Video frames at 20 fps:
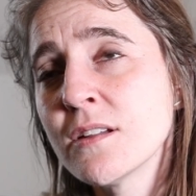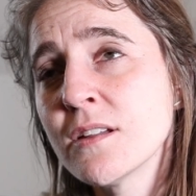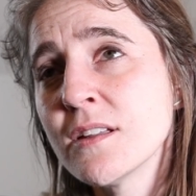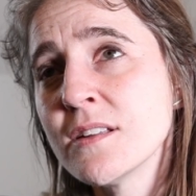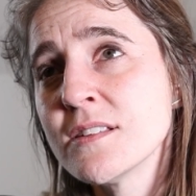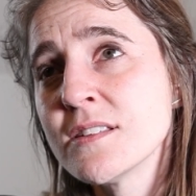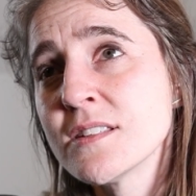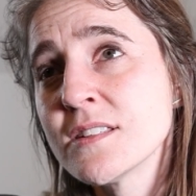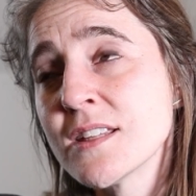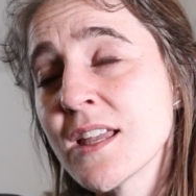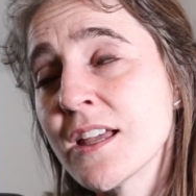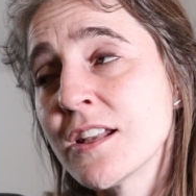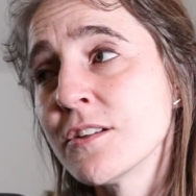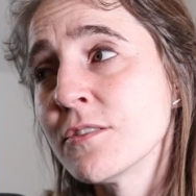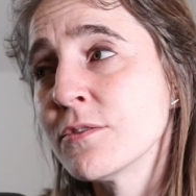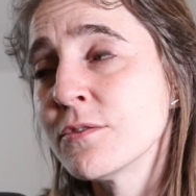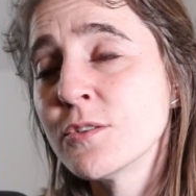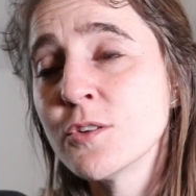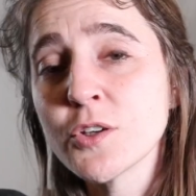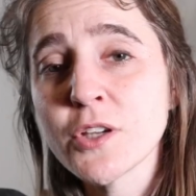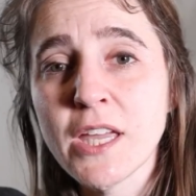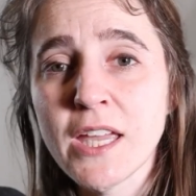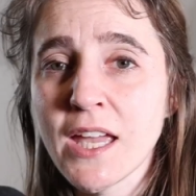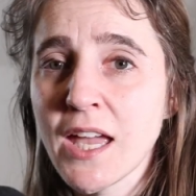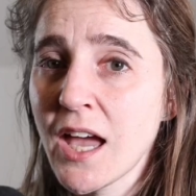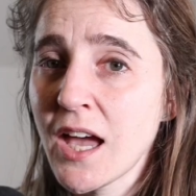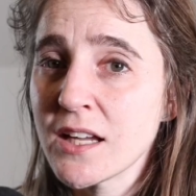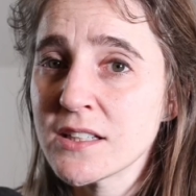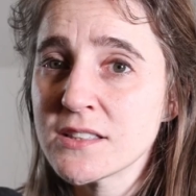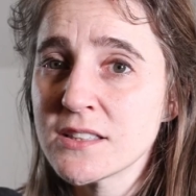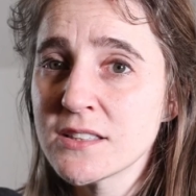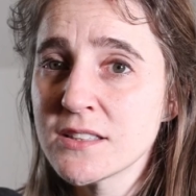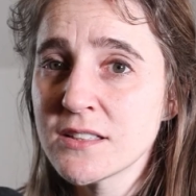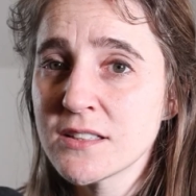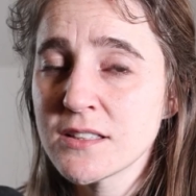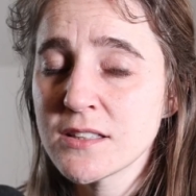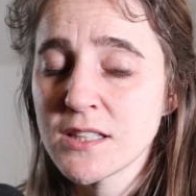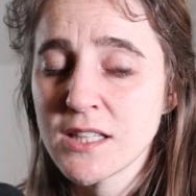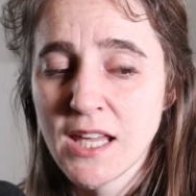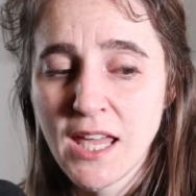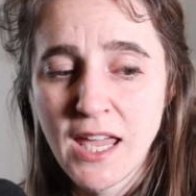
instead of looking at the